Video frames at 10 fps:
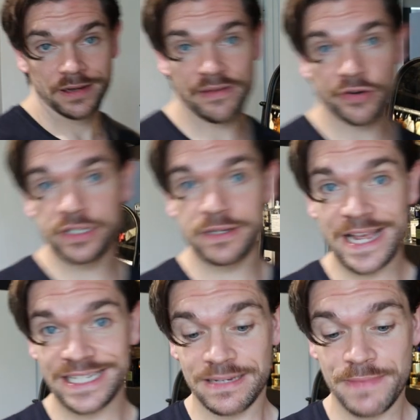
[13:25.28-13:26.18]
Never
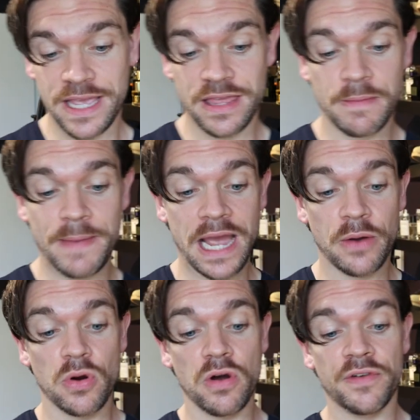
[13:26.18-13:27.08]
underestimate the
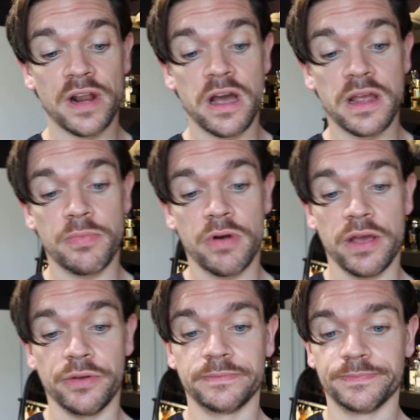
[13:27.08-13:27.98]
power of an
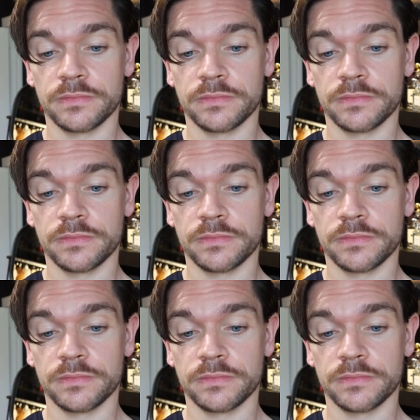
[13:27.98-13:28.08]
eyebrow.